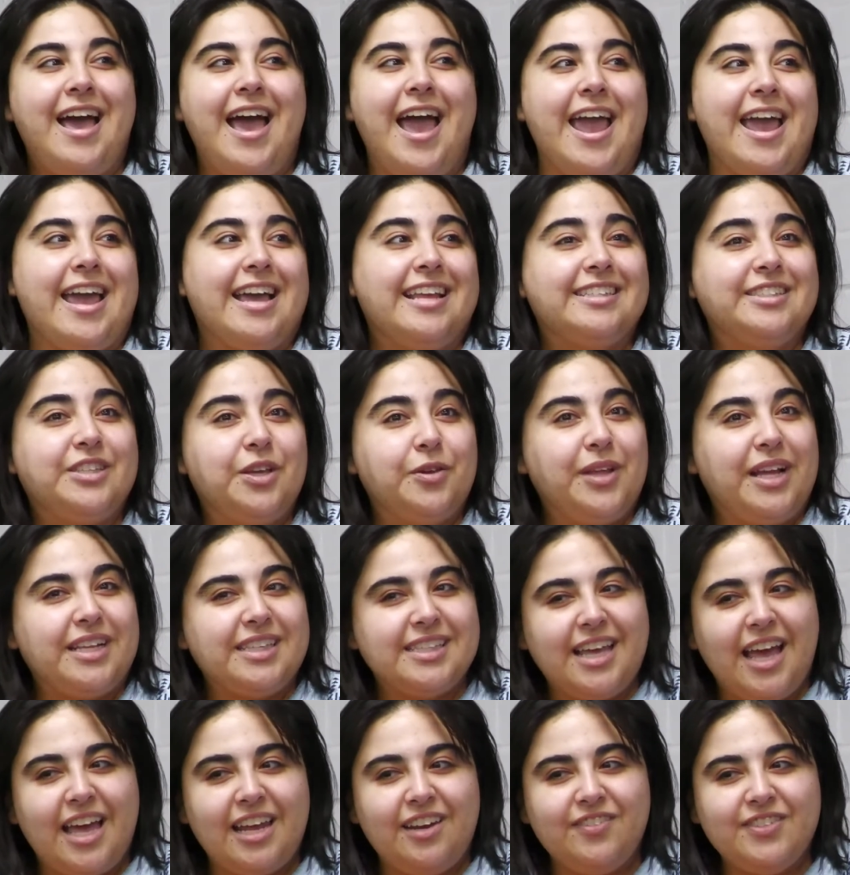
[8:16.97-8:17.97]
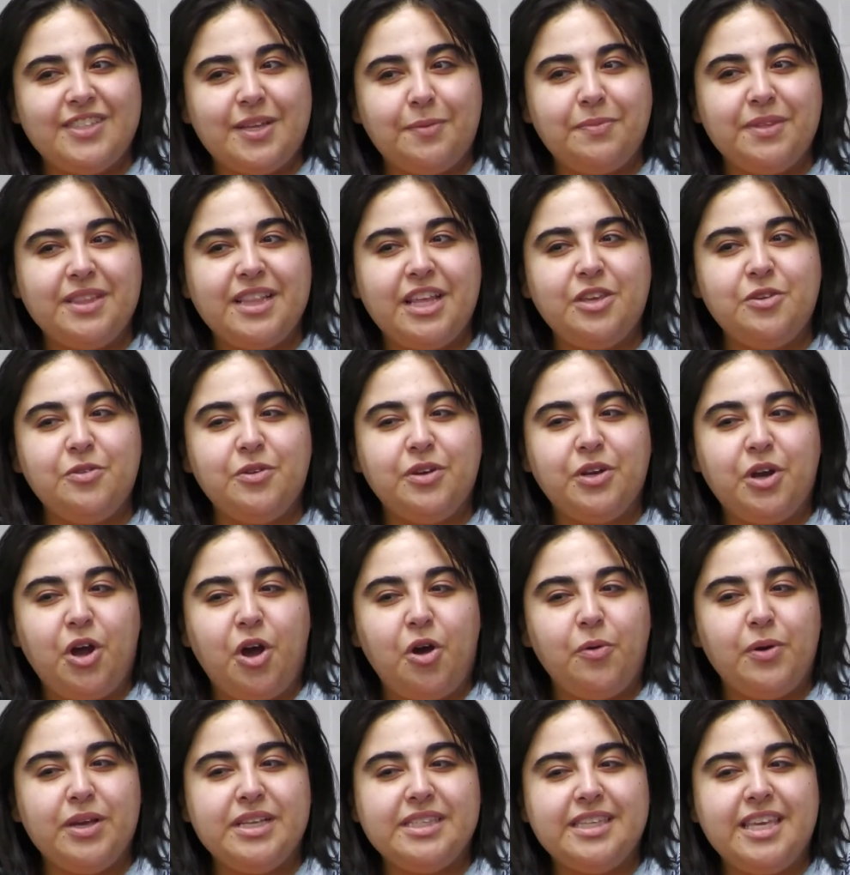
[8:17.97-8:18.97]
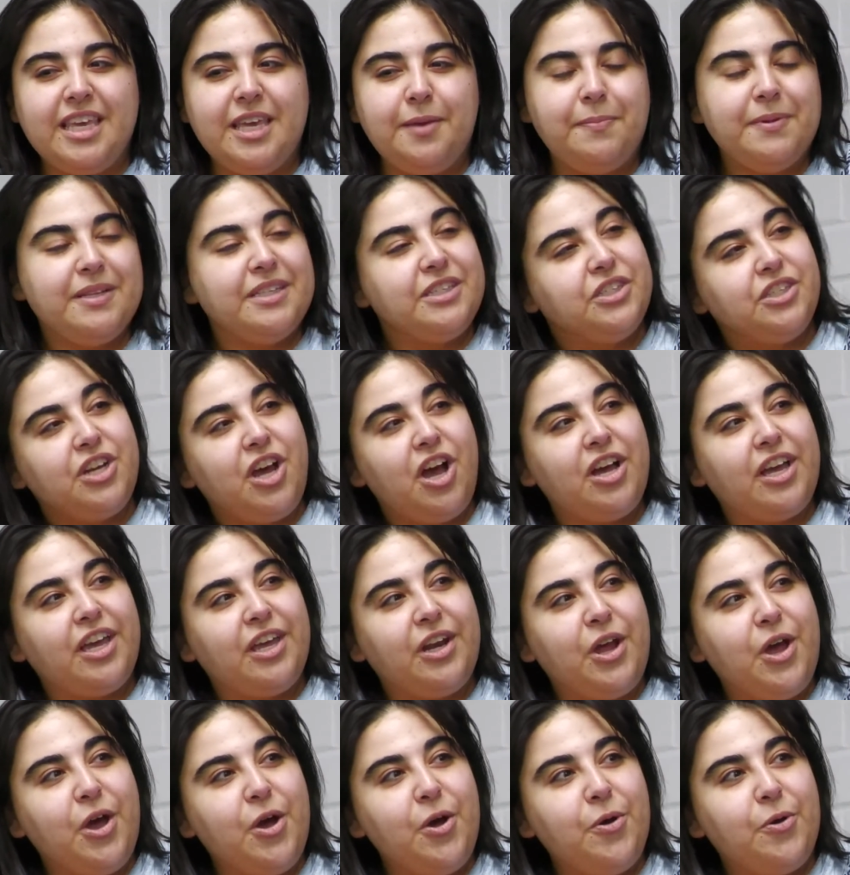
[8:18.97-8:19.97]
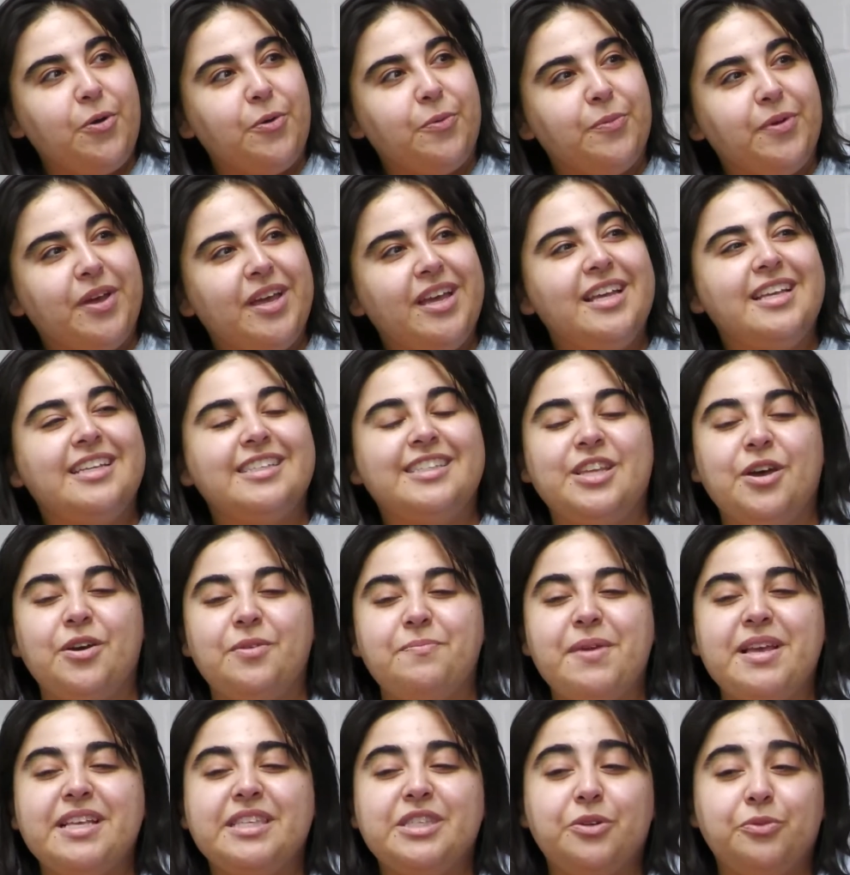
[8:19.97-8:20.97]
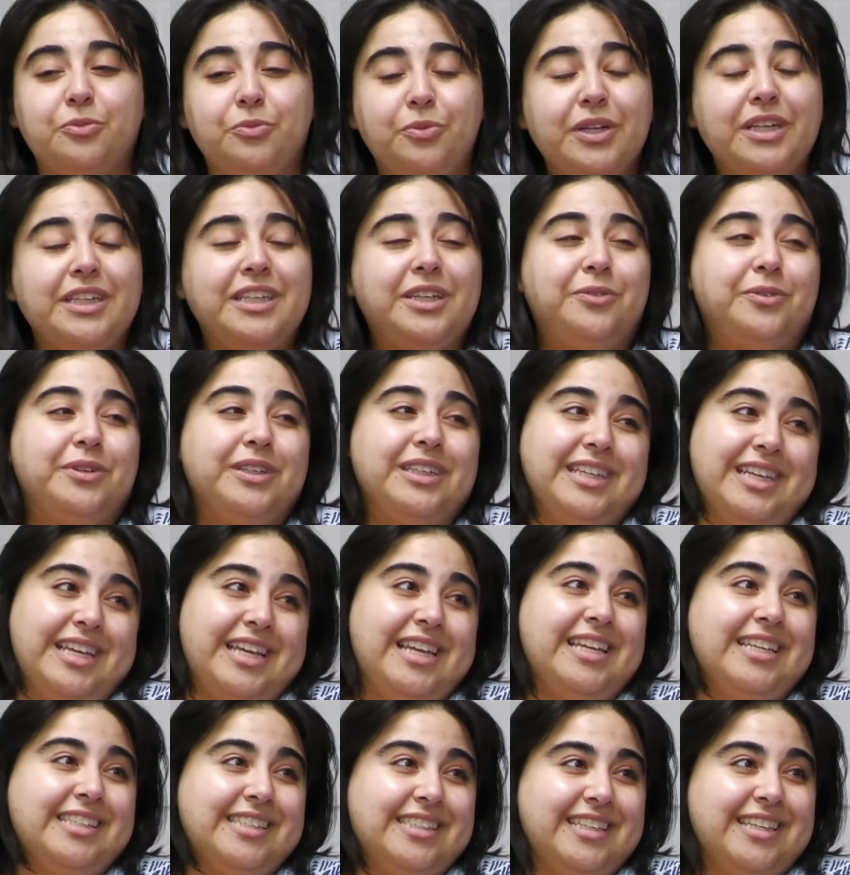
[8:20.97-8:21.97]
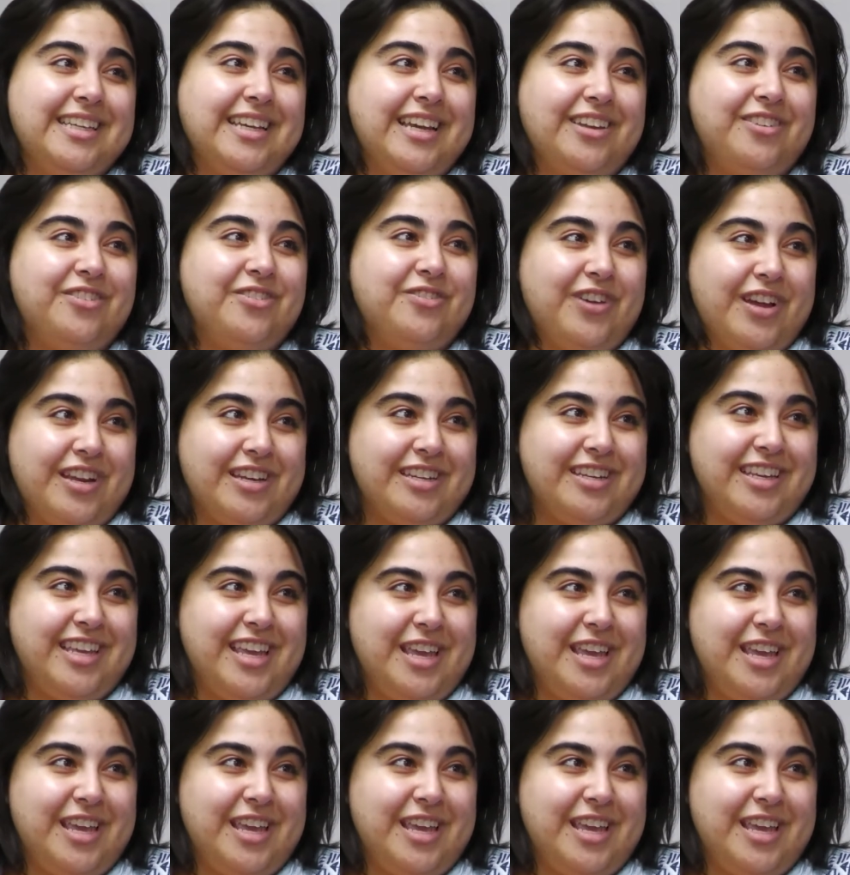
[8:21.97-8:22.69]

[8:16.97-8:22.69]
And so that's kind of something that you can always keep in stock at home. So it makes it really, really easy and fun to